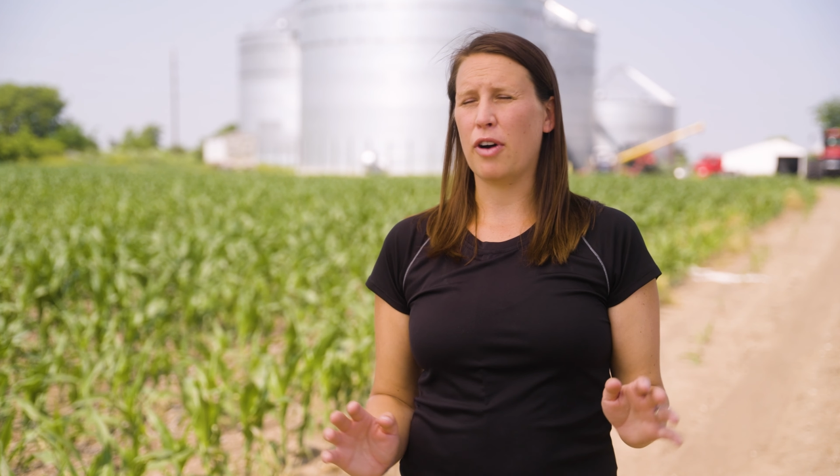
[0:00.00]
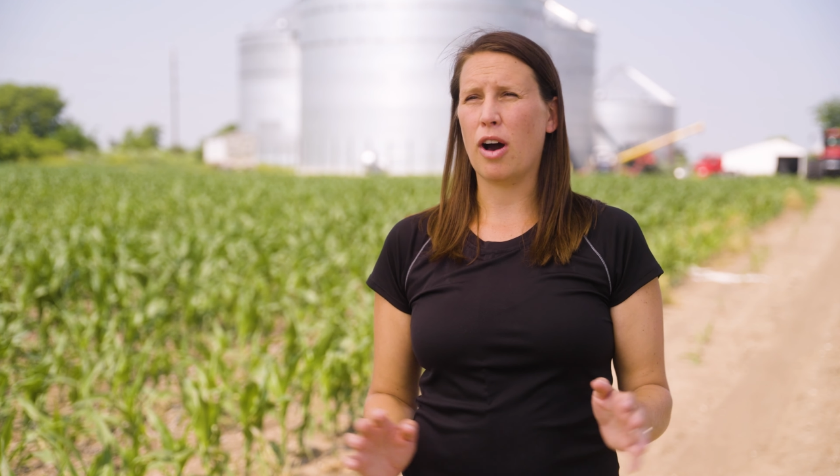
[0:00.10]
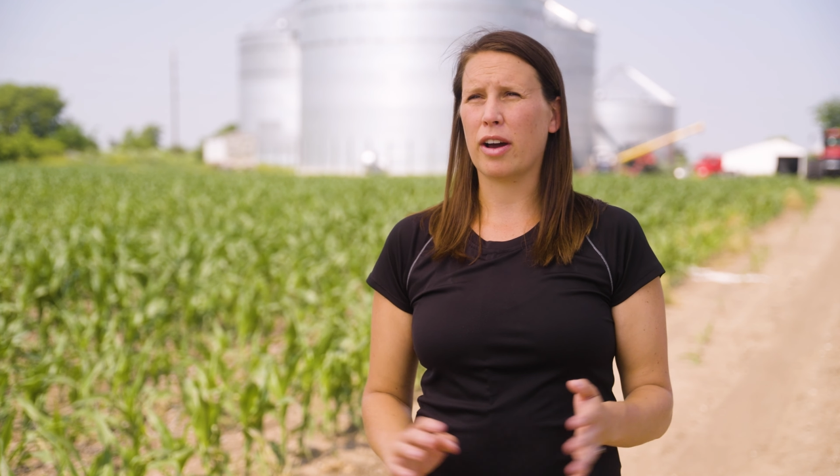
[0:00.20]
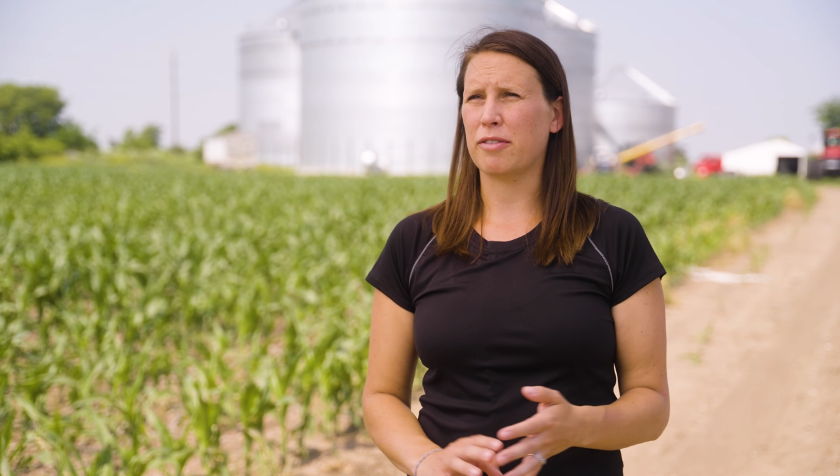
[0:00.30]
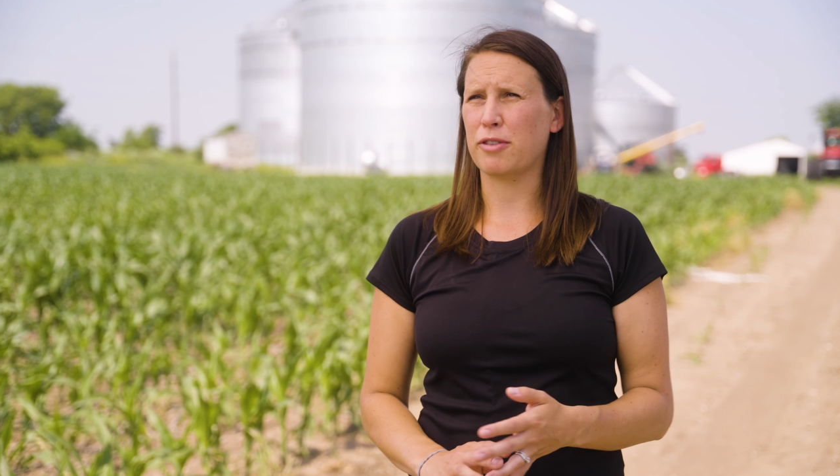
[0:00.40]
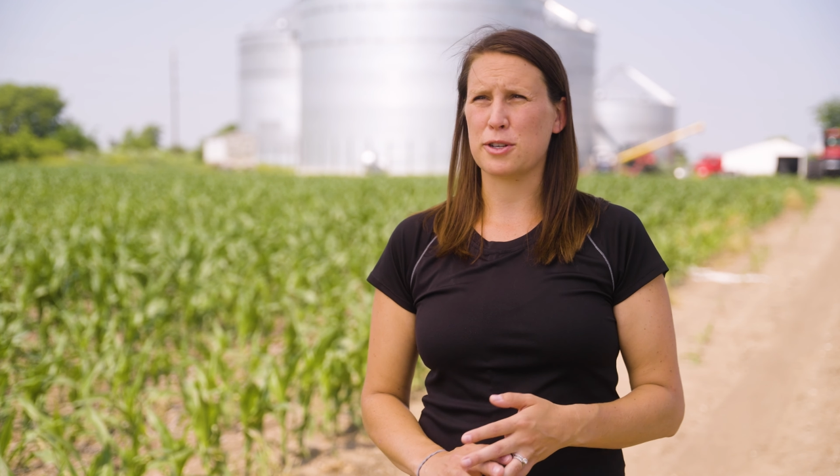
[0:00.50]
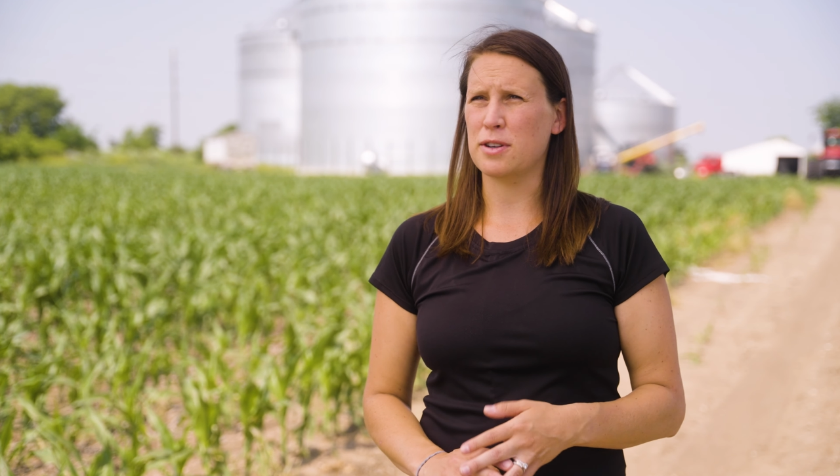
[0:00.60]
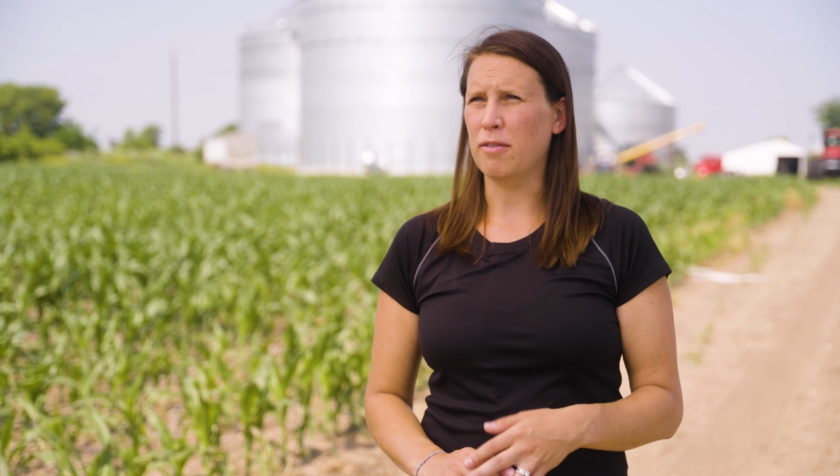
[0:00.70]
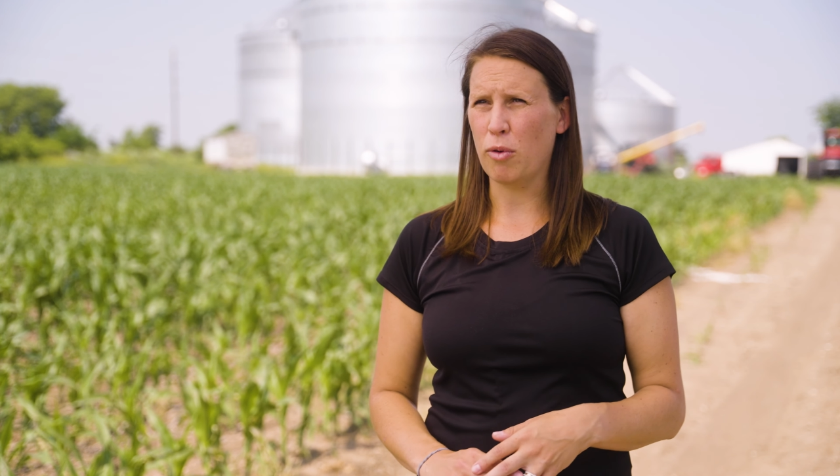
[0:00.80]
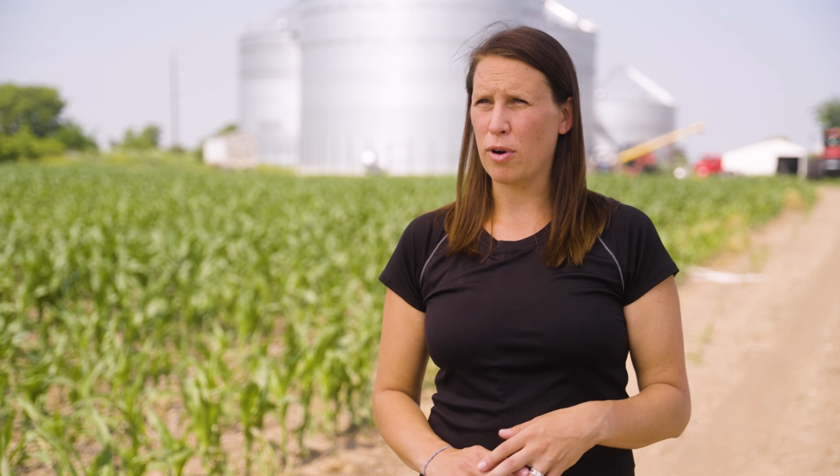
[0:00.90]
fog and
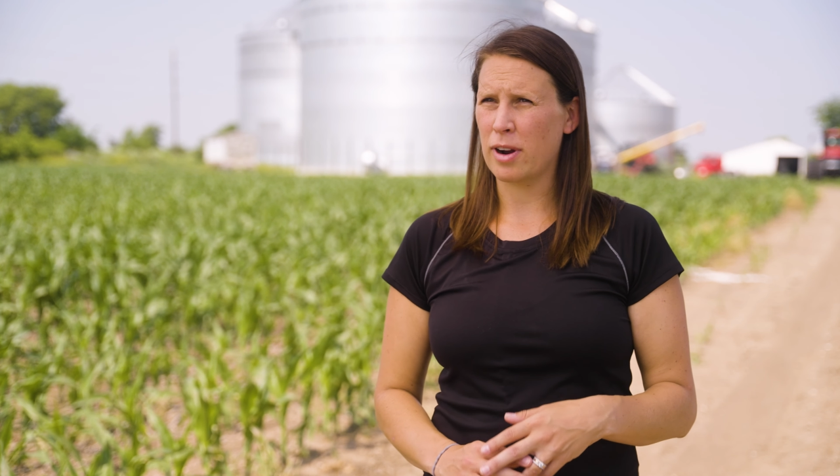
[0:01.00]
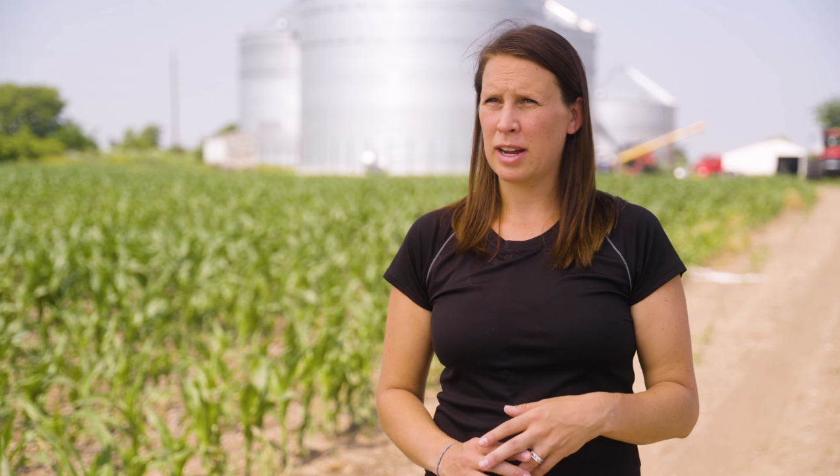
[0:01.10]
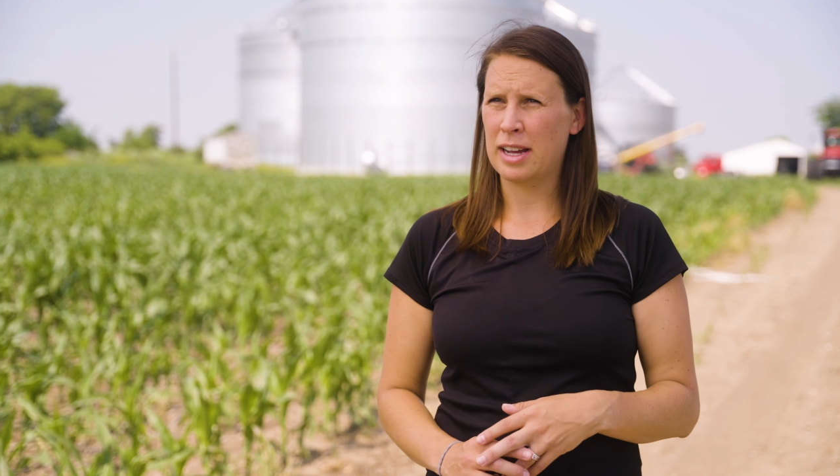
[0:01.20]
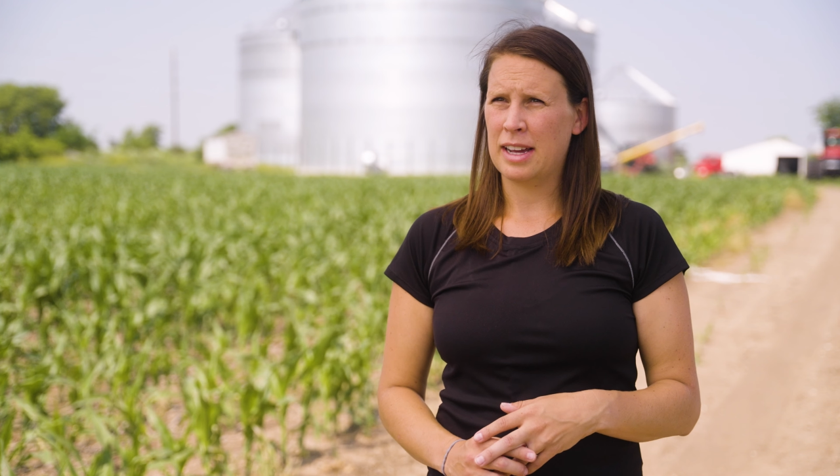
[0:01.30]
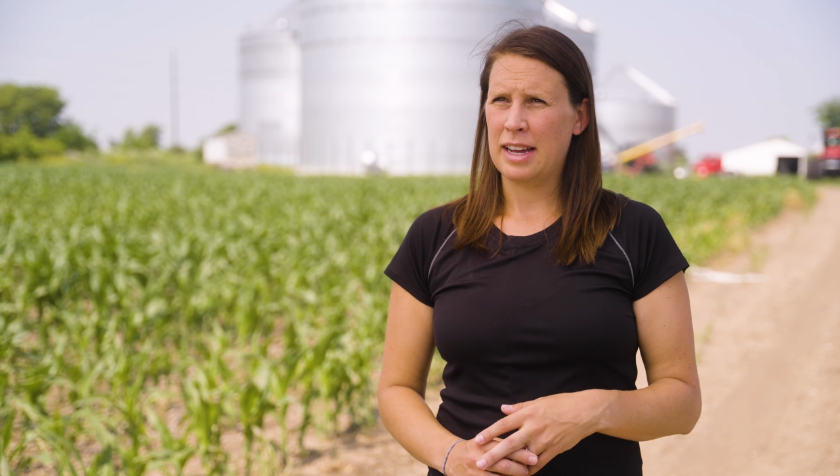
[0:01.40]
friction of war.